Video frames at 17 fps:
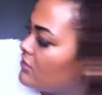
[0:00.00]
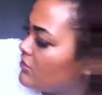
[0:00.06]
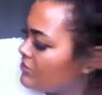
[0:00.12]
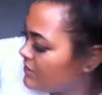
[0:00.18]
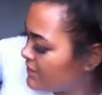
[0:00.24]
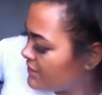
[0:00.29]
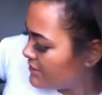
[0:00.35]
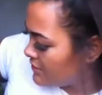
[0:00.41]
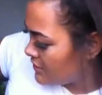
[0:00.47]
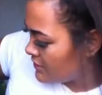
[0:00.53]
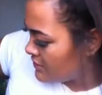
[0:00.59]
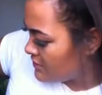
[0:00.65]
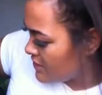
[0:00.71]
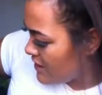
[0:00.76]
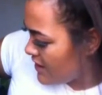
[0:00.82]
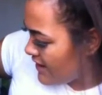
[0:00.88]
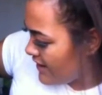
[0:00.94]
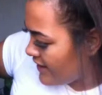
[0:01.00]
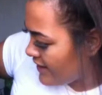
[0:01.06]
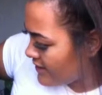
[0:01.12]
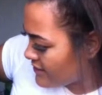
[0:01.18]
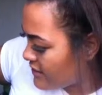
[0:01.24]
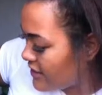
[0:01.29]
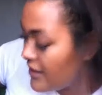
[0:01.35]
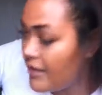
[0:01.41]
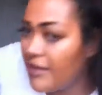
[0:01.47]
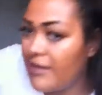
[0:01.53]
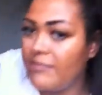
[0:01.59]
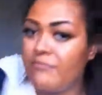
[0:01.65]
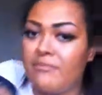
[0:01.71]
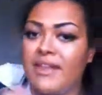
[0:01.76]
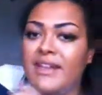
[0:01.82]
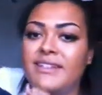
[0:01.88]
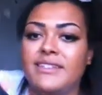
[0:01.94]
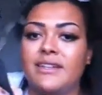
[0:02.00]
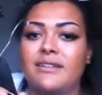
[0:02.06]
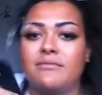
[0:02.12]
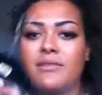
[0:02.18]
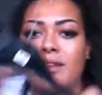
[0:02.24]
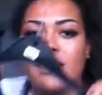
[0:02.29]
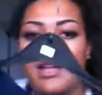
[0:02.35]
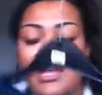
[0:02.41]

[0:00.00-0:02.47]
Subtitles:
I've got this in a size medium.